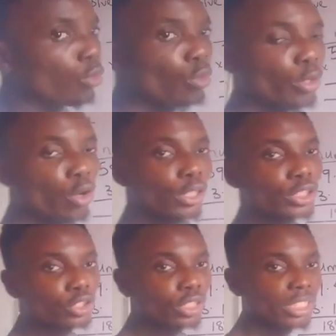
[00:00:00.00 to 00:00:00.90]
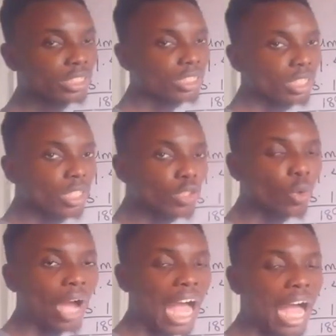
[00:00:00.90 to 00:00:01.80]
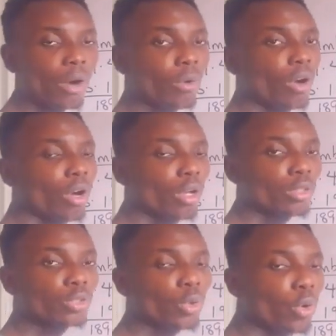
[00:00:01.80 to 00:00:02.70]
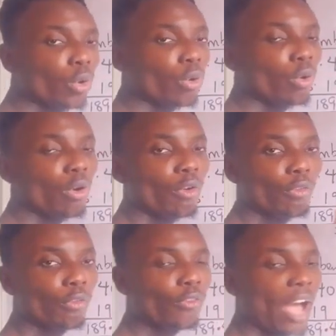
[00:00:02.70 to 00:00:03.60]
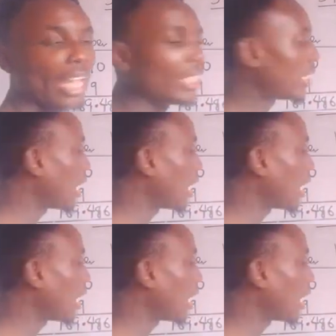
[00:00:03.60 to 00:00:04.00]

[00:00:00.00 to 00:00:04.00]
we'll be going straight to how to find